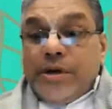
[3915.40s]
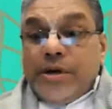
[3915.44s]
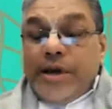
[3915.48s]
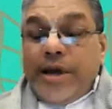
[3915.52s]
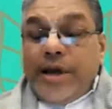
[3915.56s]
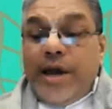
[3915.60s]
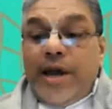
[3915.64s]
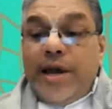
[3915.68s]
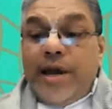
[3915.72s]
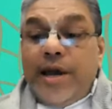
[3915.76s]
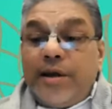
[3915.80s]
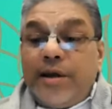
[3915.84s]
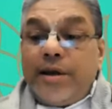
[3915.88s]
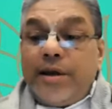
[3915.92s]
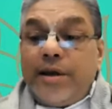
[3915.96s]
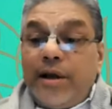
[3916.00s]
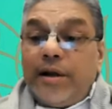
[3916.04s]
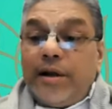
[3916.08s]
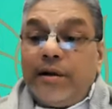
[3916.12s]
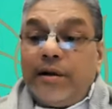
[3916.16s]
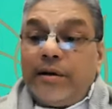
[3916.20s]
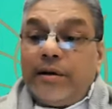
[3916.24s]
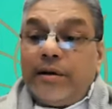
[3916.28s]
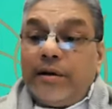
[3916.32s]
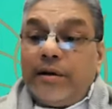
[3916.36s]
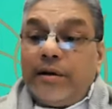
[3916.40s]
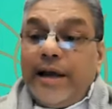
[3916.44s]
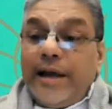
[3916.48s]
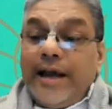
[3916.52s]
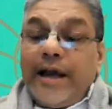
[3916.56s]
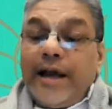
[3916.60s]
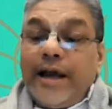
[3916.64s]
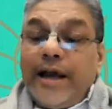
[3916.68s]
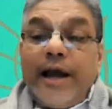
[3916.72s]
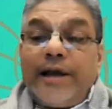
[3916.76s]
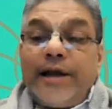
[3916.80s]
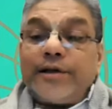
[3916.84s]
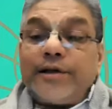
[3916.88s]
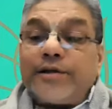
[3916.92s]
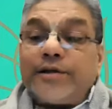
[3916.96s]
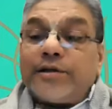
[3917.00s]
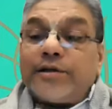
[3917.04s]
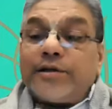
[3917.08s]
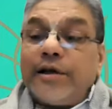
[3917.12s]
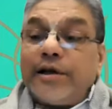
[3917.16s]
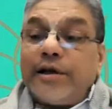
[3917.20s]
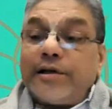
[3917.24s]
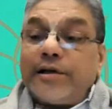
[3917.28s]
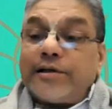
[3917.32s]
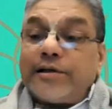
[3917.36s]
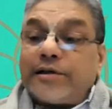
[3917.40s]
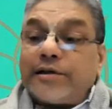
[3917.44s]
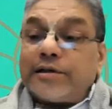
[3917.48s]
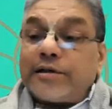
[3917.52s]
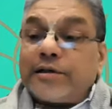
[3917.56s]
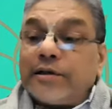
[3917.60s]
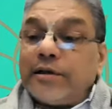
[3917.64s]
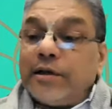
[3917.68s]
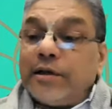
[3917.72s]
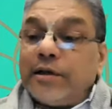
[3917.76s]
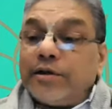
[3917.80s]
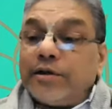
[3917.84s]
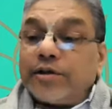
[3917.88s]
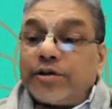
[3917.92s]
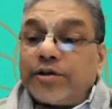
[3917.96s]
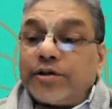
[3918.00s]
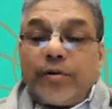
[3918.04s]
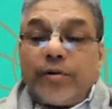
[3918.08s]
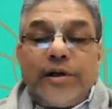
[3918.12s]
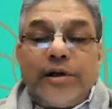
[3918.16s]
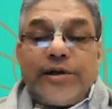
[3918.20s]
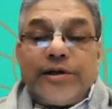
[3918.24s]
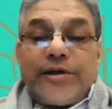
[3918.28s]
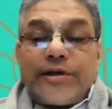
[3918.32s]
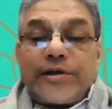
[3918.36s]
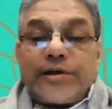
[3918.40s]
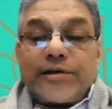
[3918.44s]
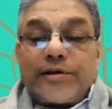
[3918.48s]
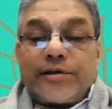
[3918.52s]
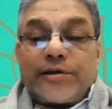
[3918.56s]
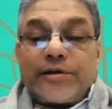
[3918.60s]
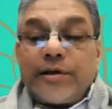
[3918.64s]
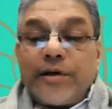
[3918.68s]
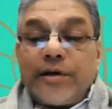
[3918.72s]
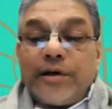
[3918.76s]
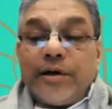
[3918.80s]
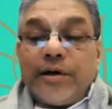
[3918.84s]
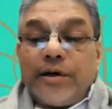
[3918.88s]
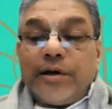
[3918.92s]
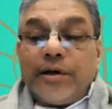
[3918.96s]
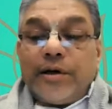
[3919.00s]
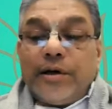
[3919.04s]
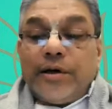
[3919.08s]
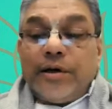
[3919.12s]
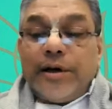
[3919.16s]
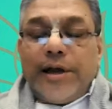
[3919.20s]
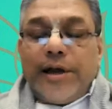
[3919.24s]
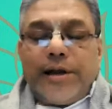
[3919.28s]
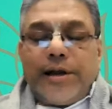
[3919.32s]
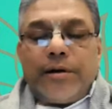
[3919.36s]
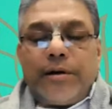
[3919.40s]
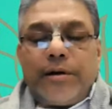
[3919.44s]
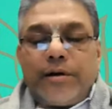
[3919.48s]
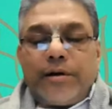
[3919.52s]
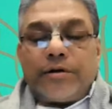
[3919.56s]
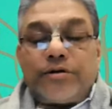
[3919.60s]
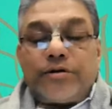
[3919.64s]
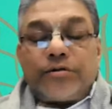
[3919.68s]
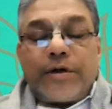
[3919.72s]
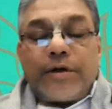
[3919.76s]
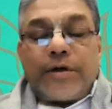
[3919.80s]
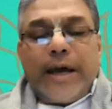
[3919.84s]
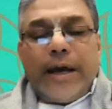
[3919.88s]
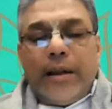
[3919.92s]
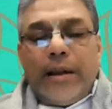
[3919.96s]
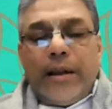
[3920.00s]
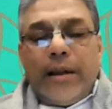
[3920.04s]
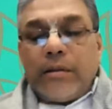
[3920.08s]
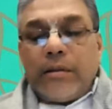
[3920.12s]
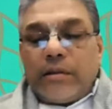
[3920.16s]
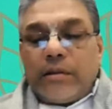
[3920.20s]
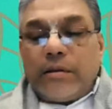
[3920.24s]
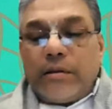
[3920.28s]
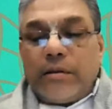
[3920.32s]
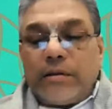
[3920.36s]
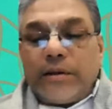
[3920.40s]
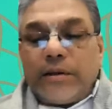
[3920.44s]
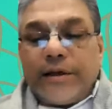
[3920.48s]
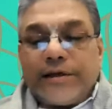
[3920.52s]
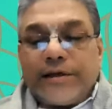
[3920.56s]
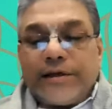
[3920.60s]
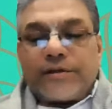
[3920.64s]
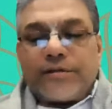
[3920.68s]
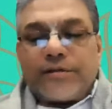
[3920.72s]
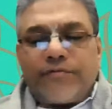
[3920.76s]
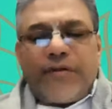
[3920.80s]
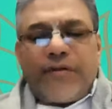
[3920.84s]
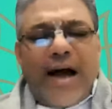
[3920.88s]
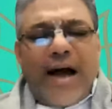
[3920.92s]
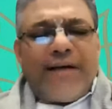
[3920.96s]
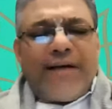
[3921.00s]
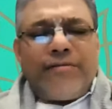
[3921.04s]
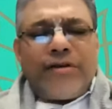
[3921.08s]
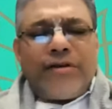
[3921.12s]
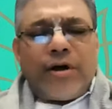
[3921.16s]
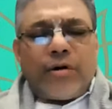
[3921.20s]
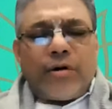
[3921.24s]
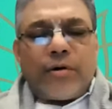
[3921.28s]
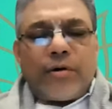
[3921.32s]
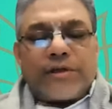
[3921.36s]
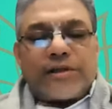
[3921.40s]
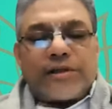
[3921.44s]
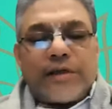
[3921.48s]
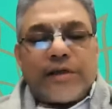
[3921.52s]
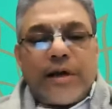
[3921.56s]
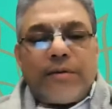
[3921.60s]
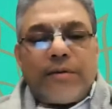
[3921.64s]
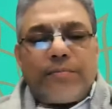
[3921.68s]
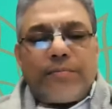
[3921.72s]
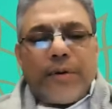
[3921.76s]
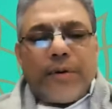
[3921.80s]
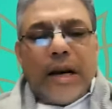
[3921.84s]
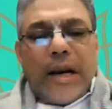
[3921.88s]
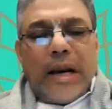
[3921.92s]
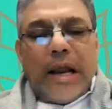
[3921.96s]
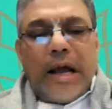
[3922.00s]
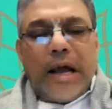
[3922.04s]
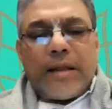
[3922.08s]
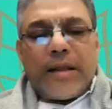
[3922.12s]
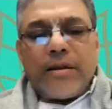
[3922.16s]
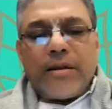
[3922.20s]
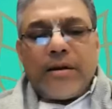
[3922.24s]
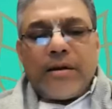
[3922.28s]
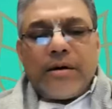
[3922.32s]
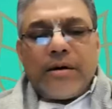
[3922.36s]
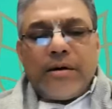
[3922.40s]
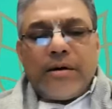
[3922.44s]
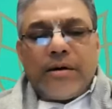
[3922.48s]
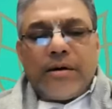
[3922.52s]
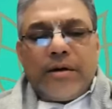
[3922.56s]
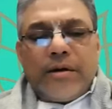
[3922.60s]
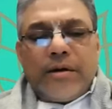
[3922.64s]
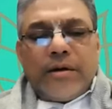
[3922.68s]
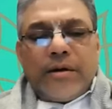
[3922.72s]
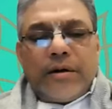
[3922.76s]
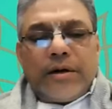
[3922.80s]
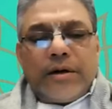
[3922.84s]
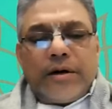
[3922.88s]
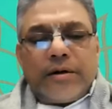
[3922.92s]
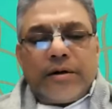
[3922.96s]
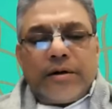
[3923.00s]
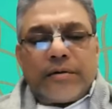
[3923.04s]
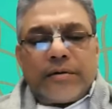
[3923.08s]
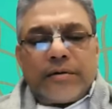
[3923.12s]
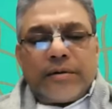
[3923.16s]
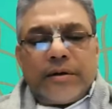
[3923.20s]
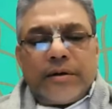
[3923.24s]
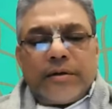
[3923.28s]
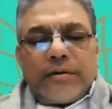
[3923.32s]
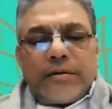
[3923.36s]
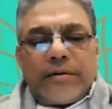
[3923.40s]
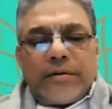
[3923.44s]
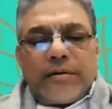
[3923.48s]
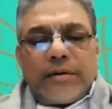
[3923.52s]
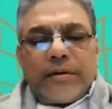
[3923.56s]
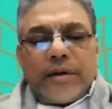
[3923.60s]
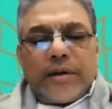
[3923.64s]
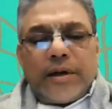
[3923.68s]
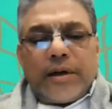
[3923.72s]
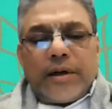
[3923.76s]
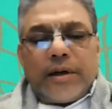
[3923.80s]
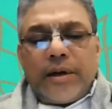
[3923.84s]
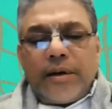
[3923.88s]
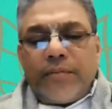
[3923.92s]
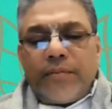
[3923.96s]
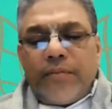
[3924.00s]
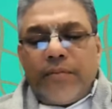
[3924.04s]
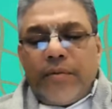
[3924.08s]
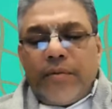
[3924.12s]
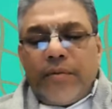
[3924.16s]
he engaged his soldiers in to kill his five-year-old son Prahlad. You know, uh,